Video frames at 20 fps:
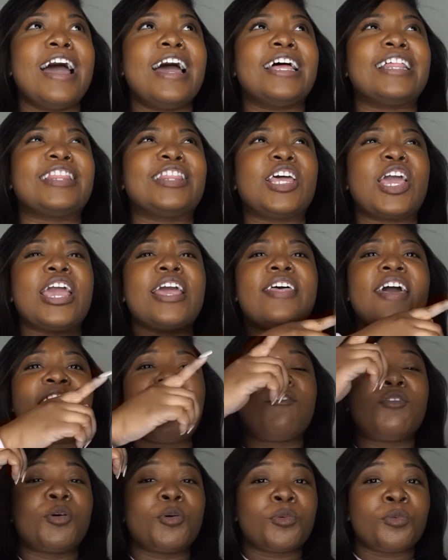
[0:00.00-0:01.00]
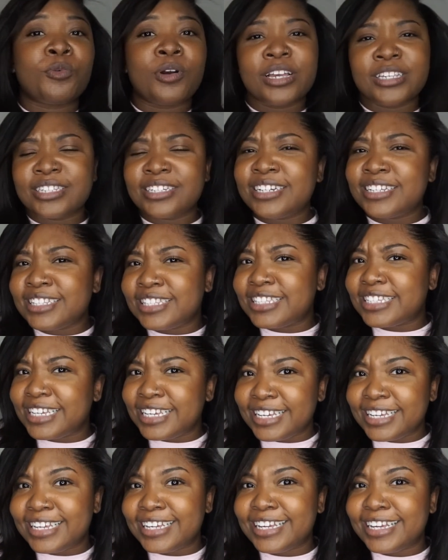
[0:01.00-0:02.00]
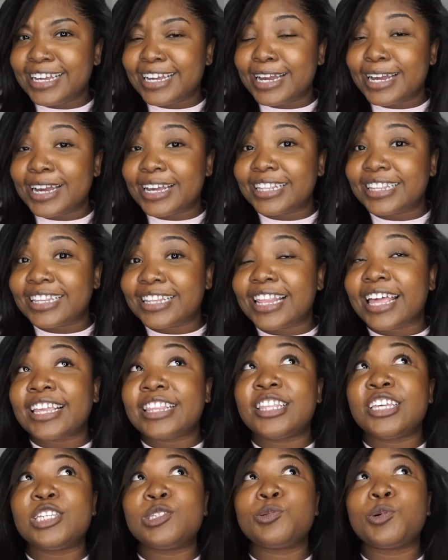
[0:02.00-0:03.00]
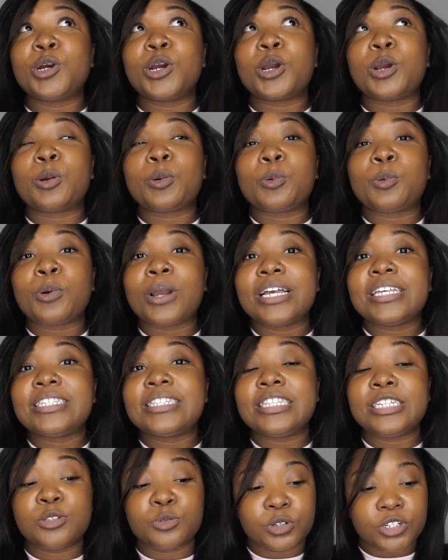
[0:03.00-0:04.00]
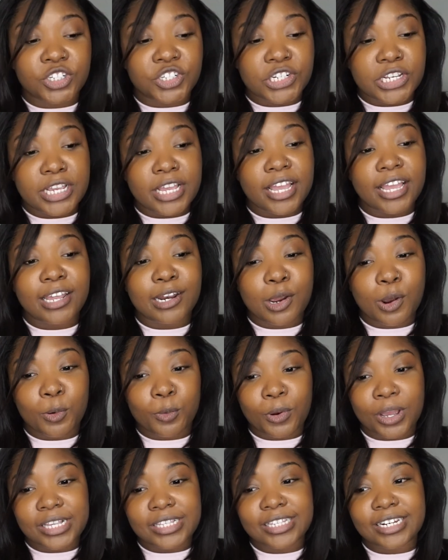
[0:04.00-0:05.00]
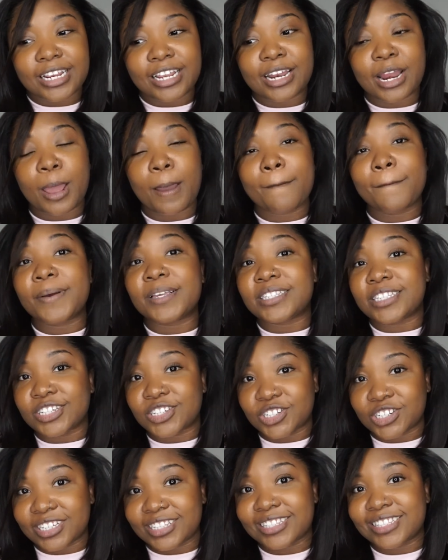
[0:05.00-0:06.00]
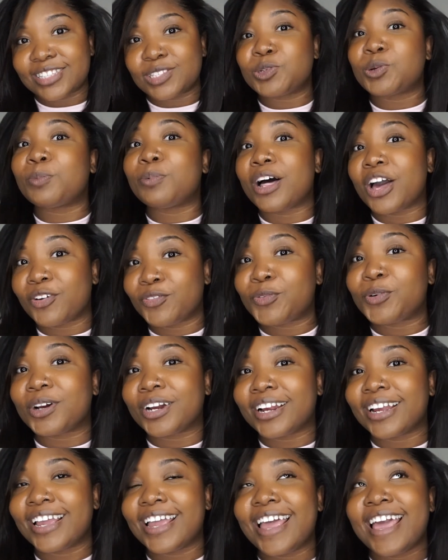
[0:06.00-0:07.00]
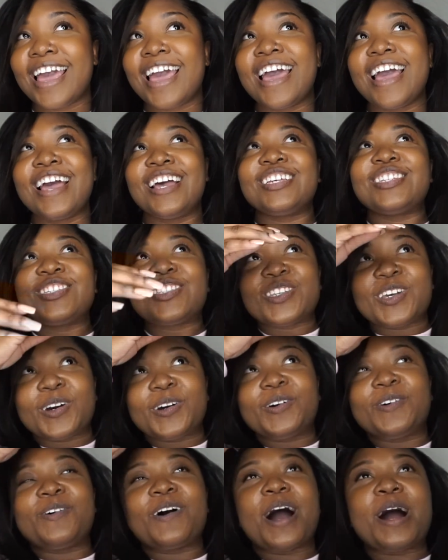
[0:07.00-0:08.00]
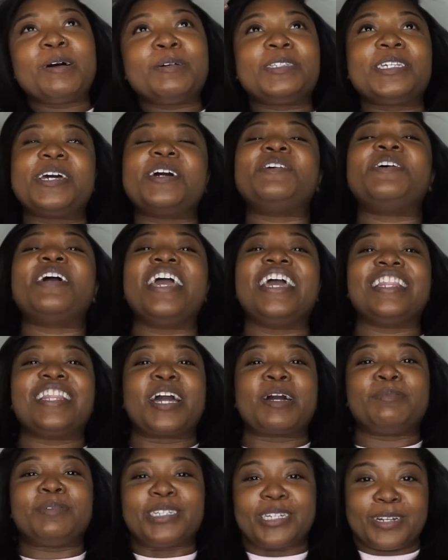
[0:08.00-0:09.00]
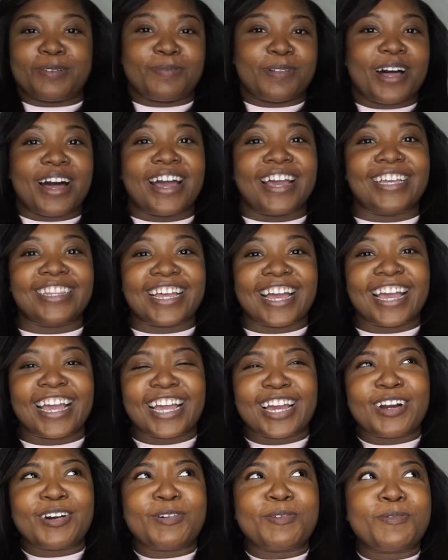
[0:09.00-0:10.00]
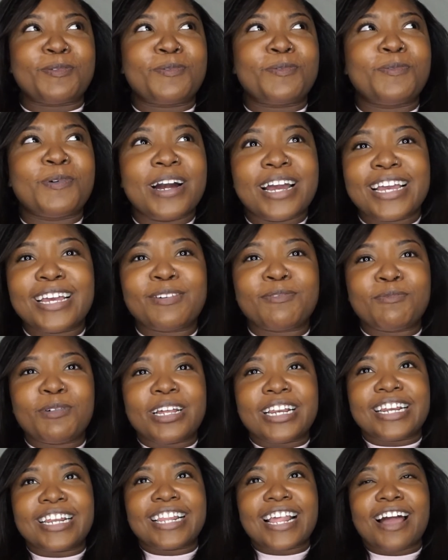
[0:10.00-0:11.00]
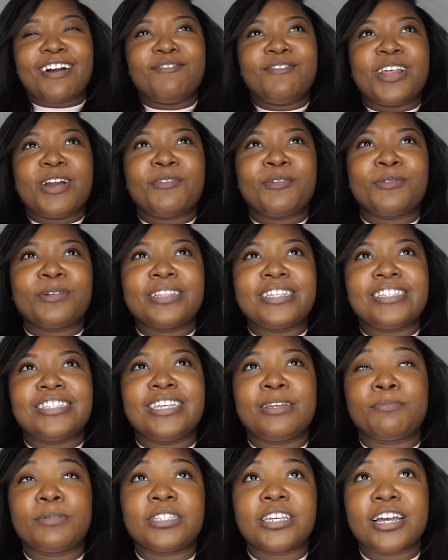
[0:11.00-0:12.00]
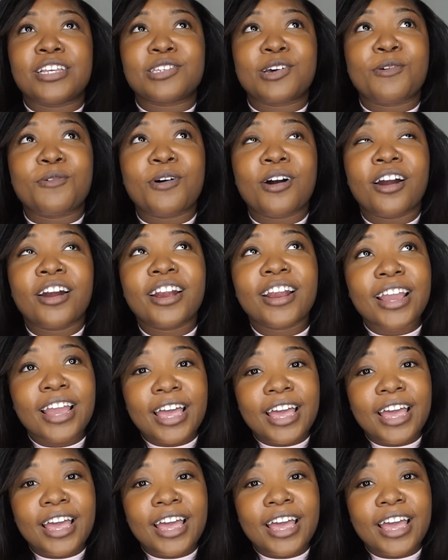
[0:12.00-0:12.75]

They have a residency. Like, these were GN resident positions to apply for. So I was like, okay, like, I'm just gonna apply. Like, what I've never really seen besides OR